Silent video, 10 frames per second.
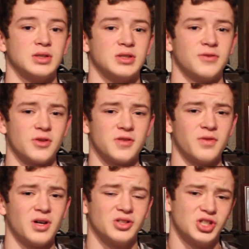First of
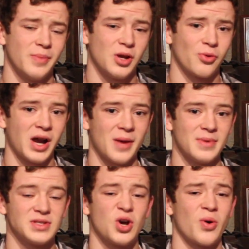all, Jimmy Graham
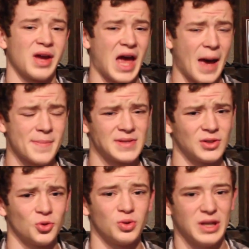is going
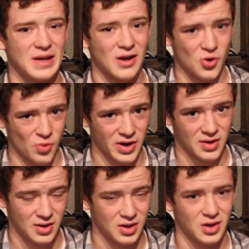absolutely nowhere.
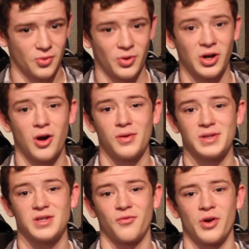
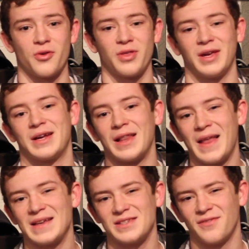Regardless of whether they
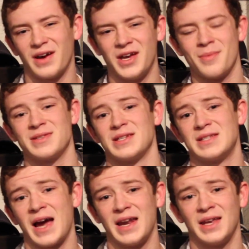classify him as a
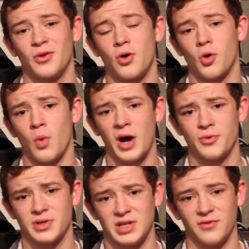tight end or a wide
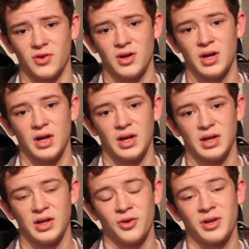receiver,
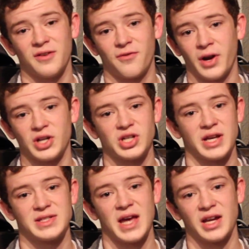he'll get
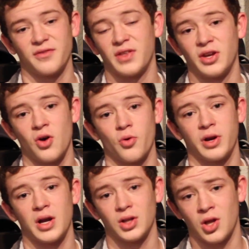franchise tagged if they don't work
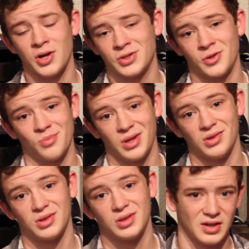out a long-term deal.
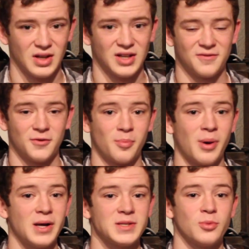And for
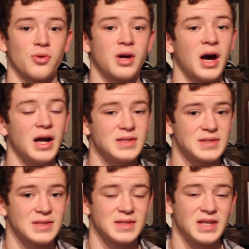possible cuts
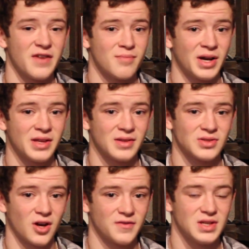to save money this
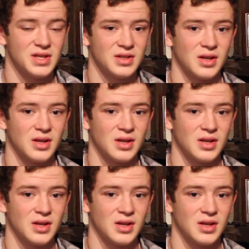offseason,